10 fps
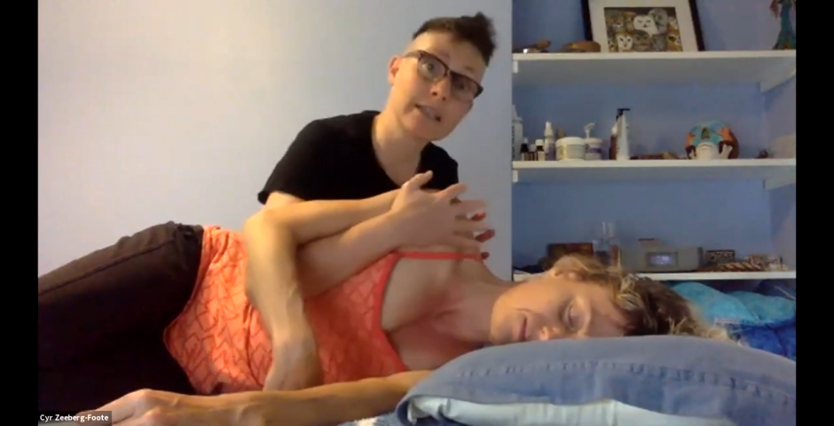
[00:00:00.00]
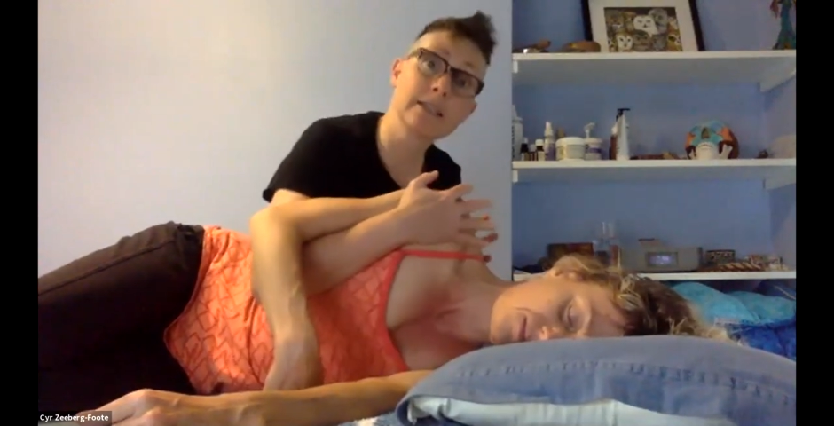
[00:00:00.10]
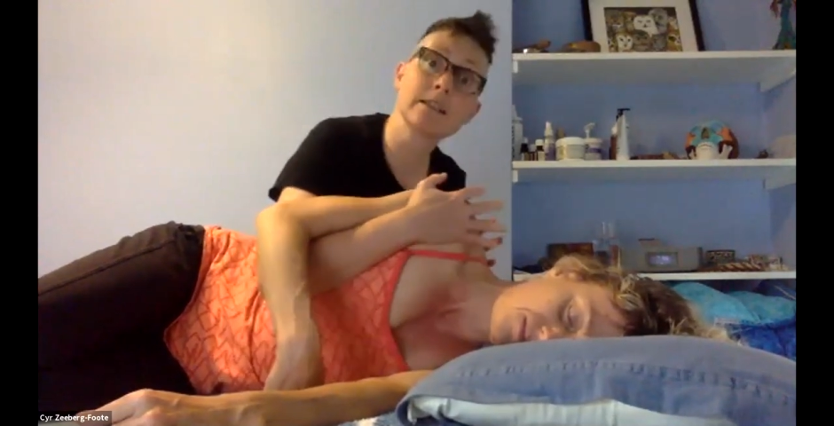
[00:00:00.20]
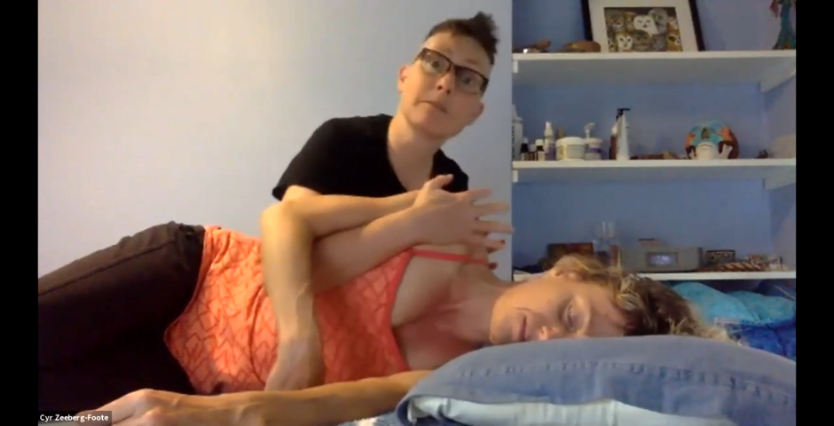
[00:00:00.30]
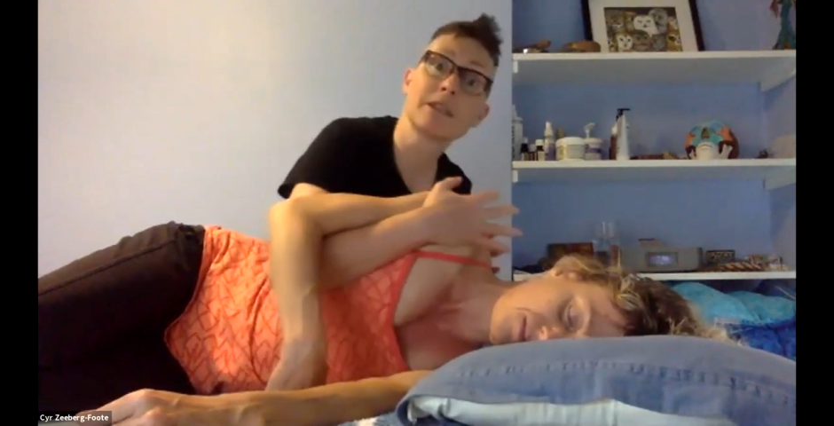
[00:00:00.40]
a
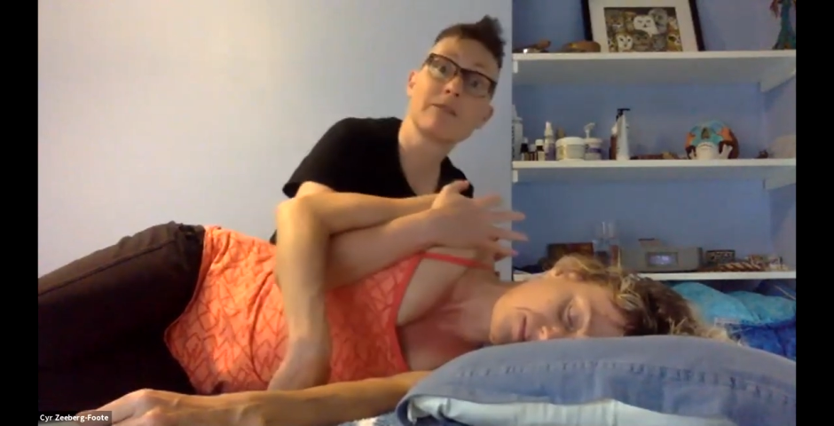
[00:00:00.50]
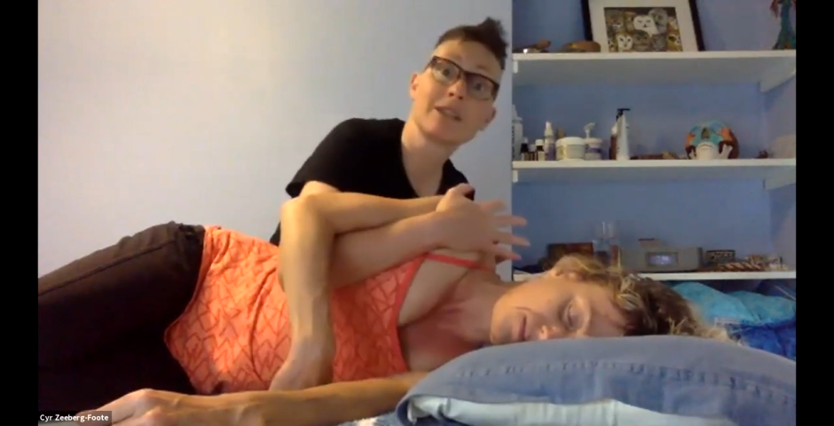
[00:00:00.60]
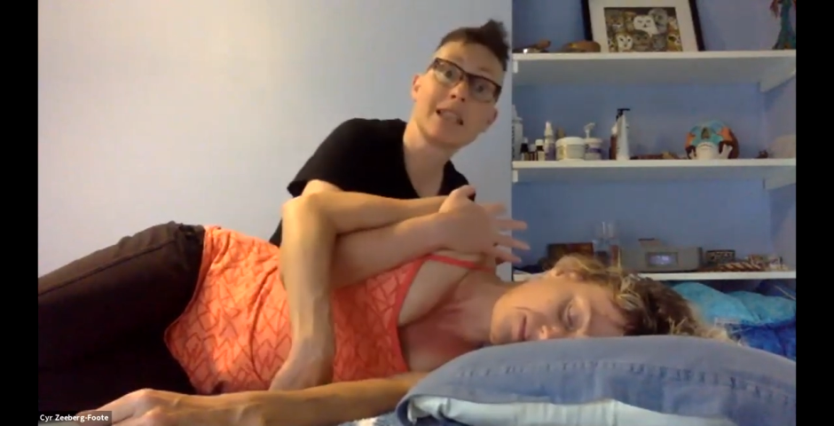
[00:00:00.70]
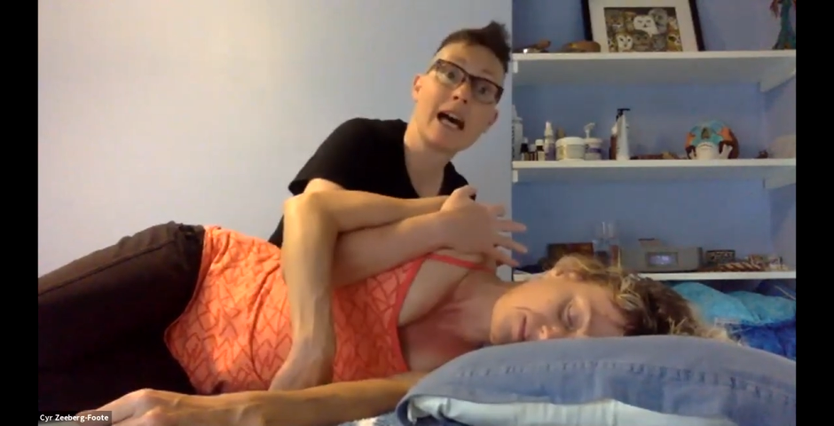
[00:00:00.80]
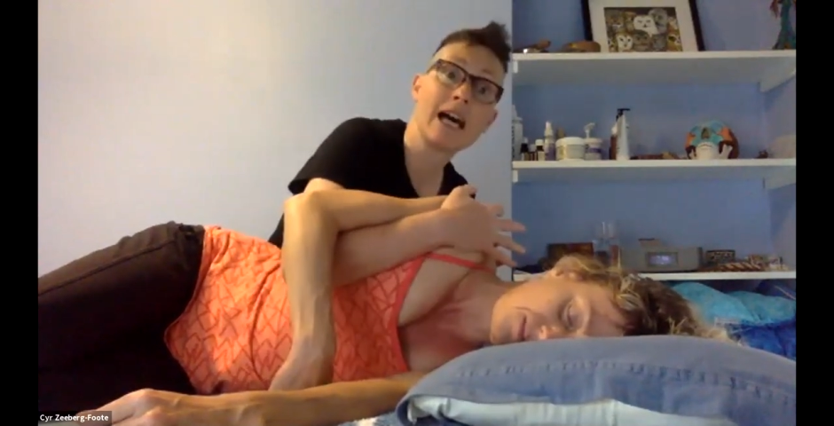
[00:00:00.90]
little bit of
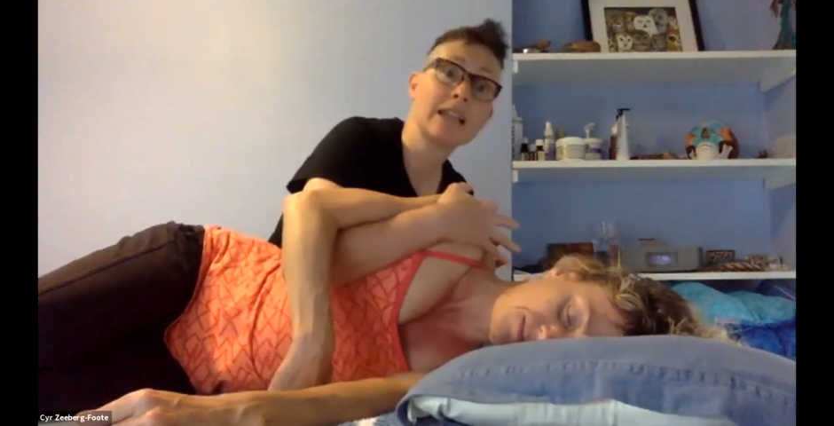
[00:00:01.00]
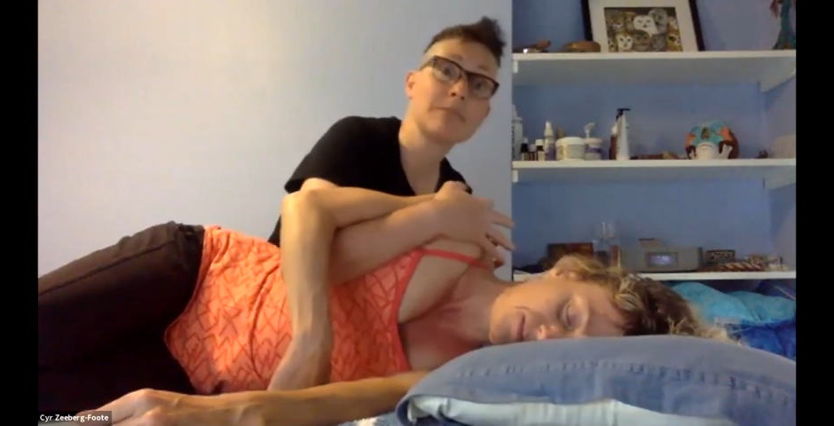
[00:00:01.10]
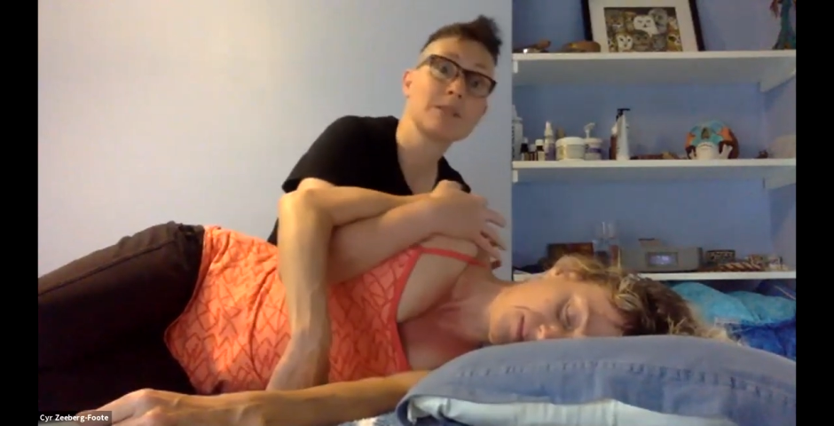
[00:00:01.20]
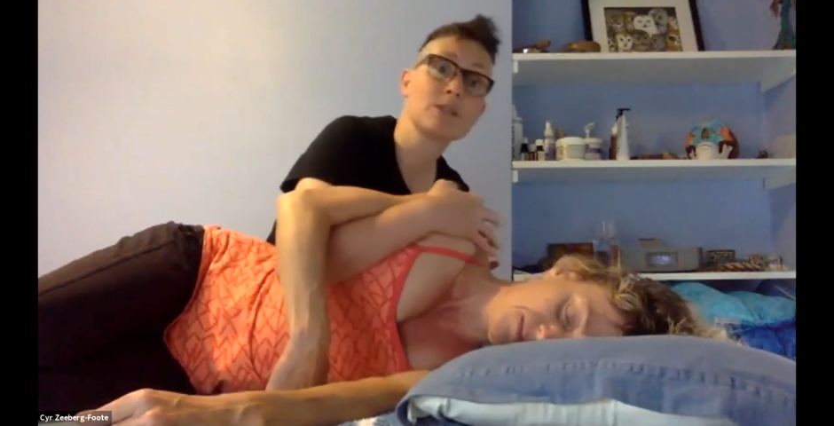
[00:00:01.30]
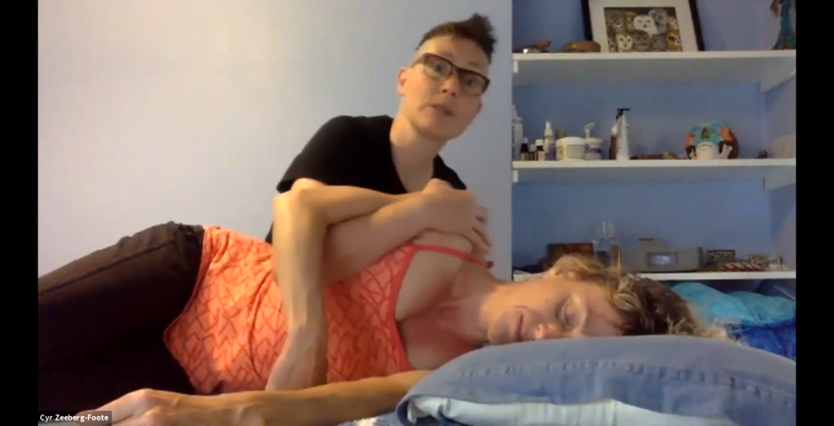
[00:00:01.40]
glide
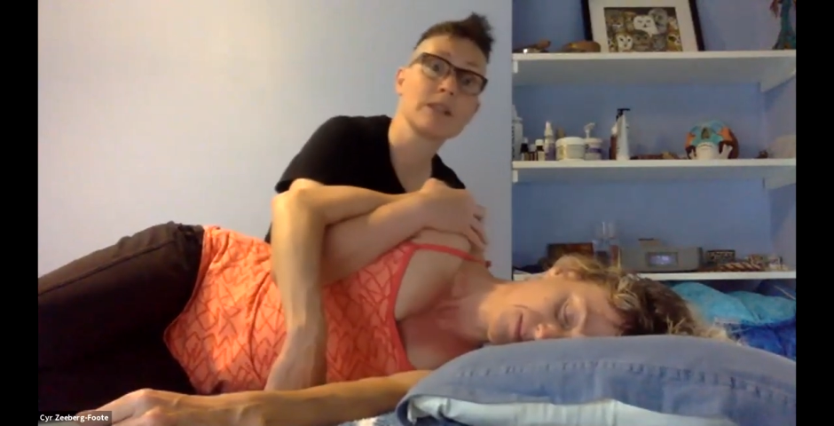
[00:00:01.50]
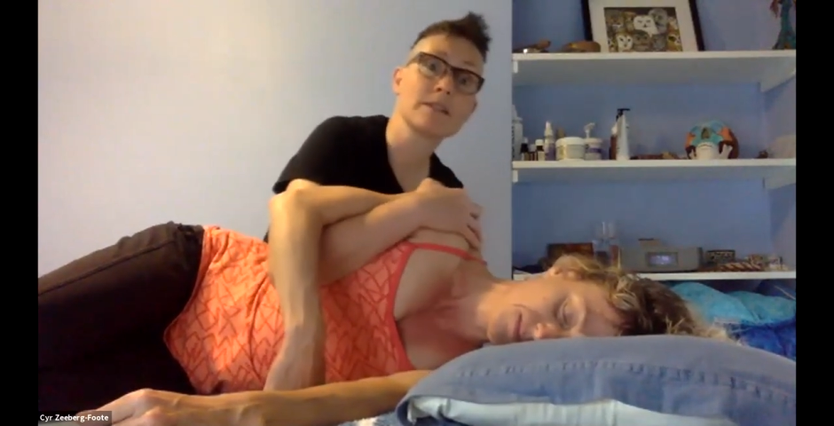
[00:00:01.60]
between